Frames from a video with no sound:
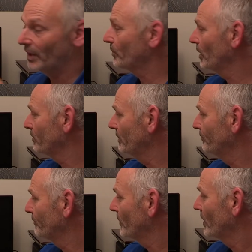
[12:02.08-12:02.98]
that program.
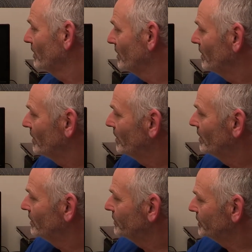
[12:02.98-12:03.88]

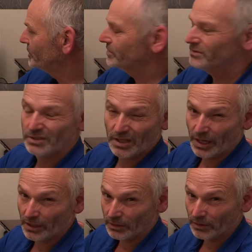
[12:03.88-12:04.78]
This
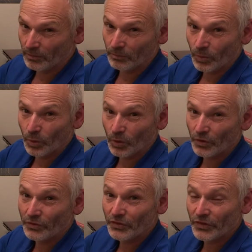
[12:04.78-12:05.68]
had a lot
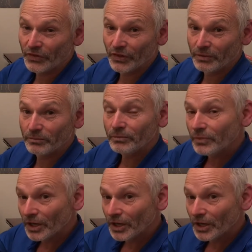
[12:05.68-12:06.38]
more than